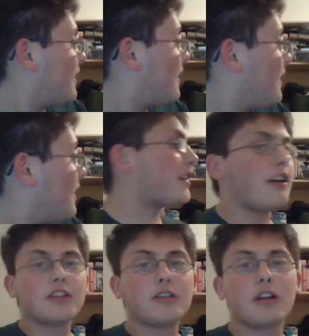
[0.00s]
I
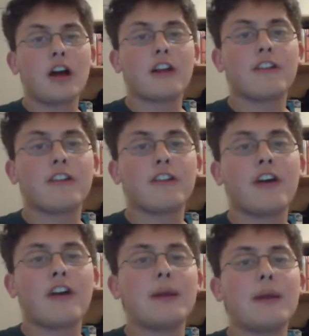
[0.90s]
talk to a lot of other
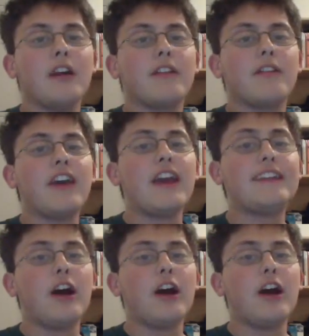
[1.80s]
people. They
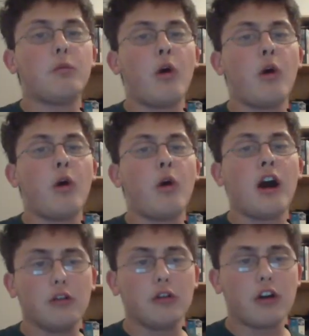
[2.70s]
don't want
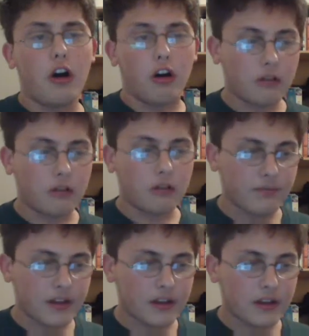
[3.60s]
it, Google.
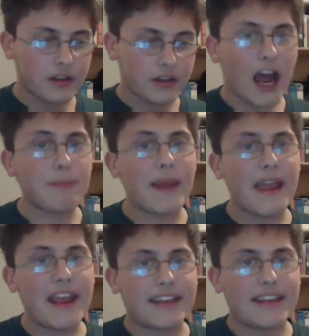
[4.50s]
Stop it.